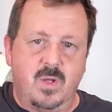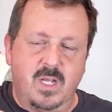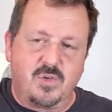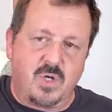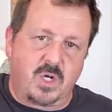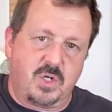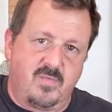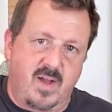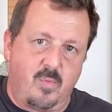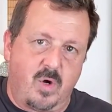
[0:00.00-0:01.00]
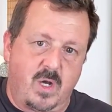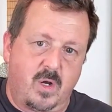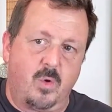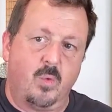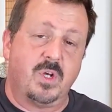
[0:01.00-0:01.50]
introduction of
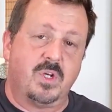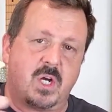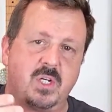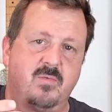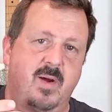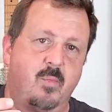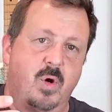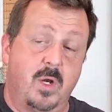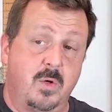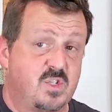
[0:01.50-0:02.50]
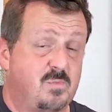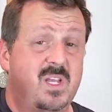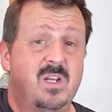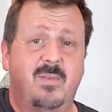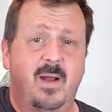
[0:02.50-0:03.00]
vibrato, reduction of vibrato,
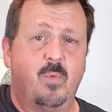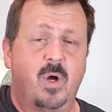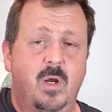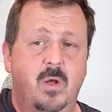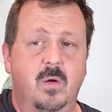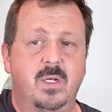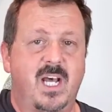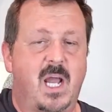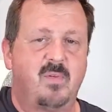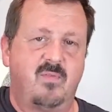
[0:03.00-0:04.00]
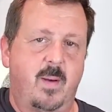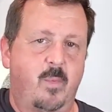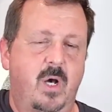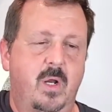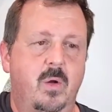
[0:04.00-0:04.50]
speed of vibrato, and type of
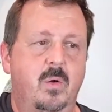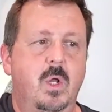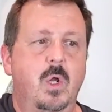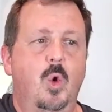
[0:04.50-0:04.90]
vibrato